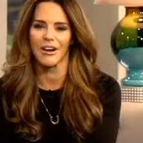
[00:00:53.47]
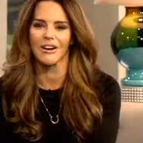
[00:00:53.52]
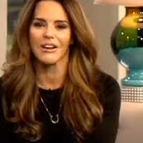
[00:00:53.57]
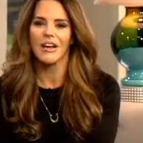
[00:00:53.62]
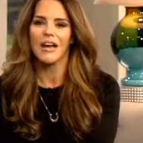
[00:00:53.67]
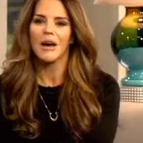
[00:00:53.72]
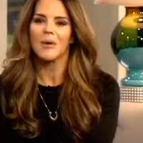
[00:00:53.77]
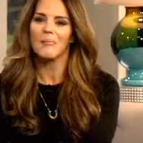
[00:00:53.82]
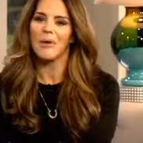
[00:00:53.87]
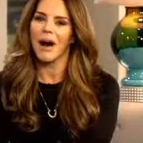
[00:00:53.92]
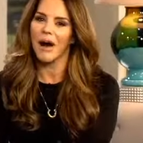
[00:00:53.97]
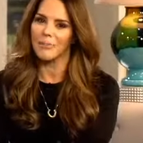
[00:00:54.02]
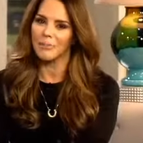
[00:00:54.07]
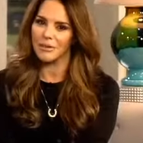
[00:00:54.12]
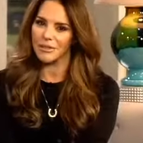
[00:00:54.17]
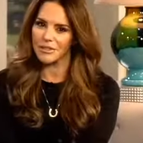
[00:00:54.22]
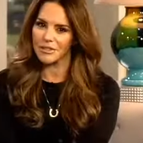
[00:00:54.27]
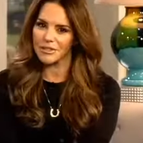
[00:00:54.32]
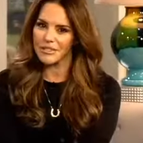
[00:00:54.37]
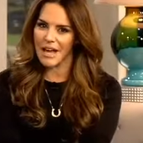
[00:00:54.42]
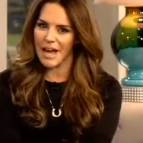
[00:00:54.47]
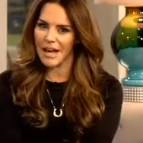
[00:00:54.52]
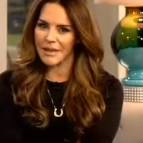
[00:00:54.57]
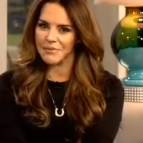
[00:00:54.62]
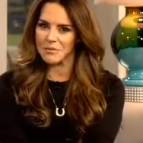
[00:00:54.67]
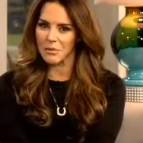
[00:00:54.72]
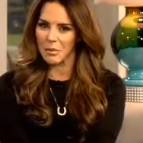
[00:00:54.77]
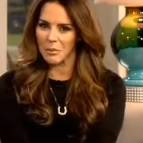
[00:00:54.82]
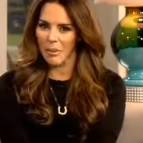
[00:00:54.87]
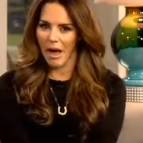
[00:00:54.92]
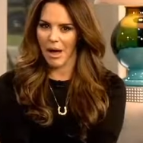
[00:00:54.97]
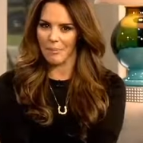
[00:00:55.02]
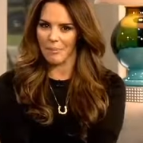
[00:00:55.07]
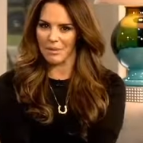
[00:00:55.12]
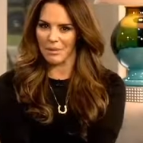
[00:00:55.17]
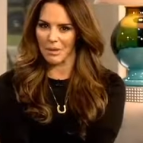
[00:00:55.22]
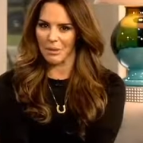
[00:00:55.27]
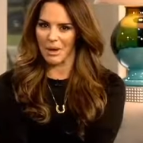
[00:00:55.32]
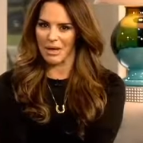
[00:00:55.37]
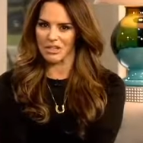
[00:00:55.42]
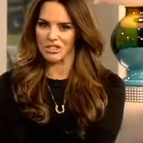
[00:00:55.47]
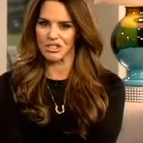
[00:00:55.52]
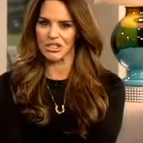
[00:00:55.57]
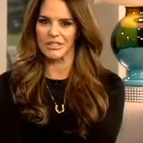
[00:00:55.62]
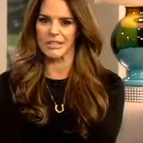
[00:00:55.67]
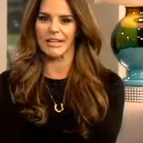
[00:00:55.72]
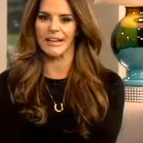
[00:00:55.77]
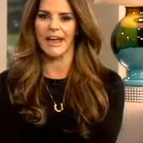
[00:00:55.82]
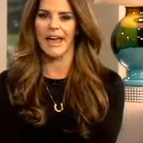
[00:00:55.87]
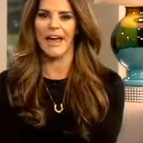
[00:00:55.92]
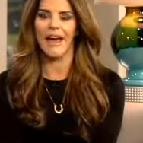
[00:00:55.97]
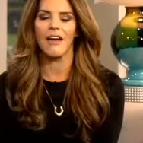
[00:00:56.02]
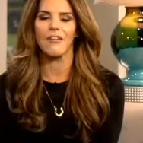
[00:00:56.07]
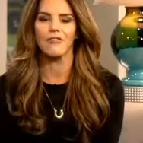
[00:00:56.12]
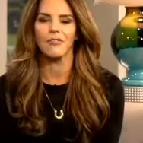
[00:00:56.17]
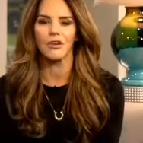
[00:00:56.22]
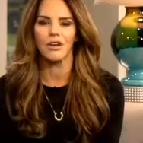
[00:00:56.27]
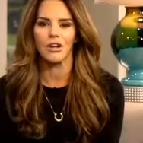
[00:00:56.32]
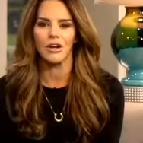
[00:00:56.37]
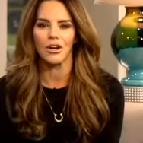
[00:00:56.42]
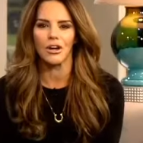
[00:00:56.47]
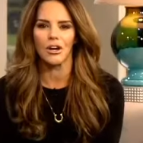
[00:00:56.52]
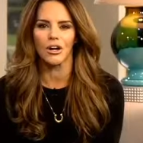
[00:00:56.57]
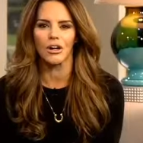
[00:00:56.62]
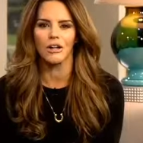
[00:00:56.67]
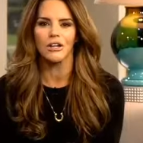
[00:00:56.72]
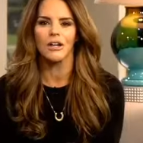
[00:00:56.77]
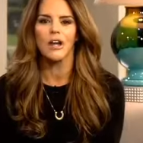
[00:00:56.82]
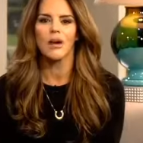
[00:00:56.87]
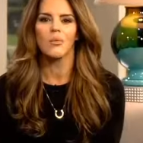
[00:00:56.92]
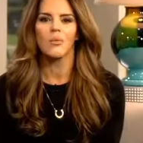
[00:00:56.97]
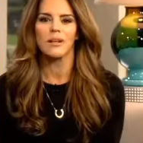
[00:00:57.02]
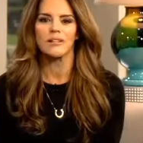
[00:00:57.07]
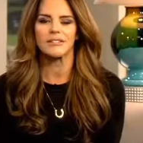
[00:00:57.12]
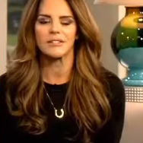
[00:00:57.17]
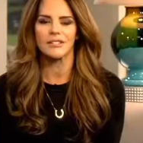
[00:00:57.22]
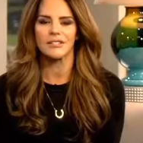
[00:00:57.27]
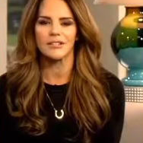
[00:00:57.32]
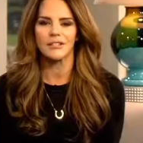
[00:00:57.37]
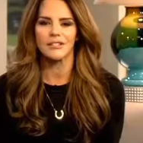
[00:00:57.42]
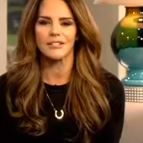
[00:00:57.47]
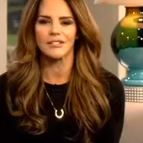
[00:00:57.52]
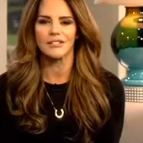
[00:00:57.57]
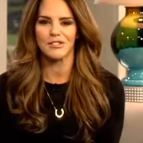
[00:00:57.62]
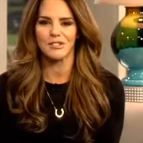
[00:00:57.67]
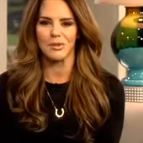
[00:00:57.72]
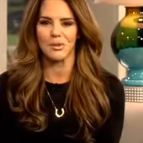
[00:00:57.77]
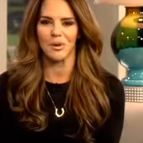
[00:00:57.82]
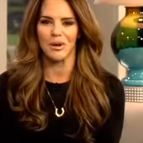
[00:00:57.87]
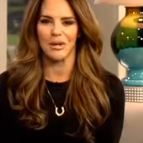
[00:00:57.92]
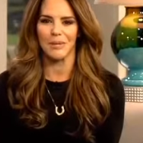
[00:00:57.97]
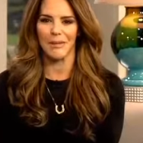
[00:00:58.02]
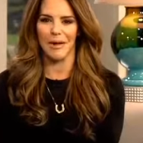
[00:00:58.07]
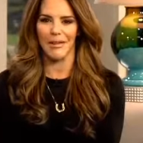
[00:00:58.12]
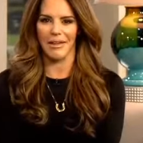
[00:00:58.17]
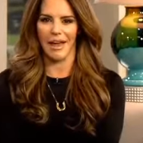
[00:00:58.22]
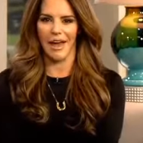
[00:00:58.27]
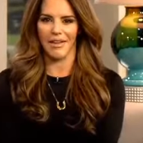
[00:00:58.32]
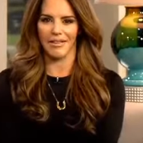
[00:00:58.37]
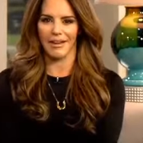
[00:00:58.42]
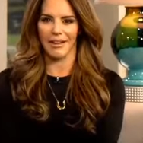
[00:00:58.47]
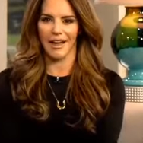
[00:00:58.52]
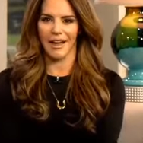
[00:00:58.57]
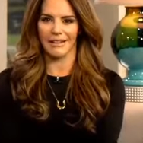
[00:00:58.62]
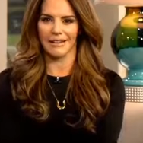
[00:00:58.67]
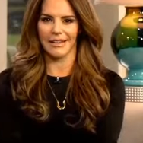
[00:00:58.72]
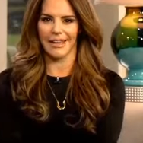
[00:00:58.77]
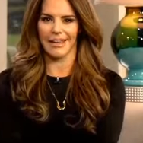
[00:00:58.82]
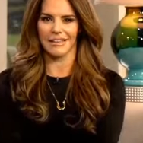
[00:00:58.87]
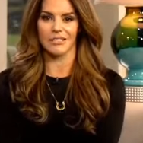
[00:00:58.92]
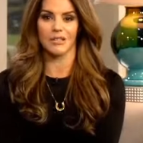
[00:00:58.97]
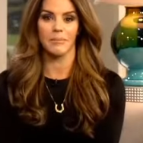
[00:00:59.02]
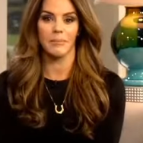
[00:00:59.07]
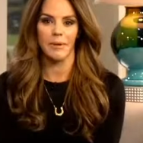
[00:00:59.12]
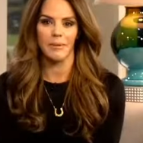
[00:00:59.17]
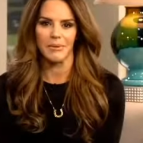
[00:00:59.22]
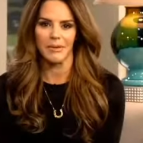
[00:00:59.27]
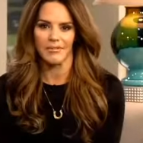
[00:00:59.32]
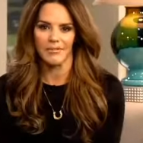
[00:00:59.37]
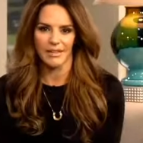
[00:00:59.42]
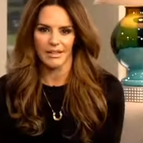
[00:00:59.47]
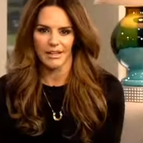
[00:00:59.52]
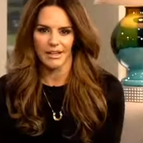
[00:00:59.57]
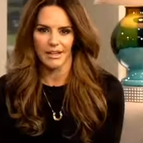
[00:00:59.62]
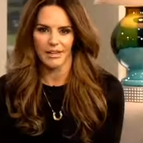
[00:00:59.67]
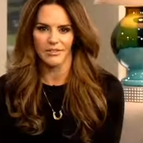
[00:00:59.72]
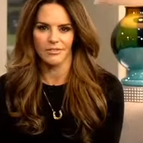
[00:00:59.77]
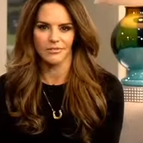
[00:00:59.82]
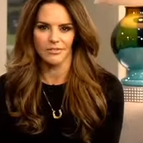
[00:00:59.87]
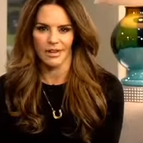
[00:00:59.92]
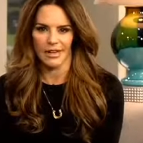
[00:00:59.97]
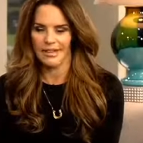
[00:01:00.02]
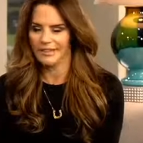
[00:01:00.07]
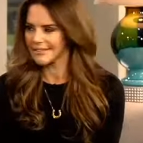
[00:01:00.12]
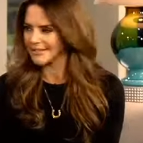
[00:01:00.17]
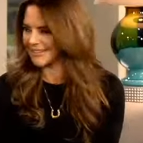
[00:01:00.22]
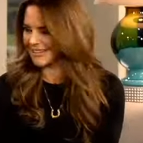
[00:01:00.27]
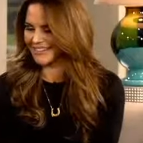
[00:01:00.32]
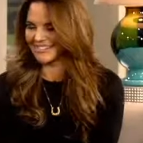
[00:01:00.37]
are popular times for popping the question, and every girl wants a good story about how they got engaged and maybe a video, right?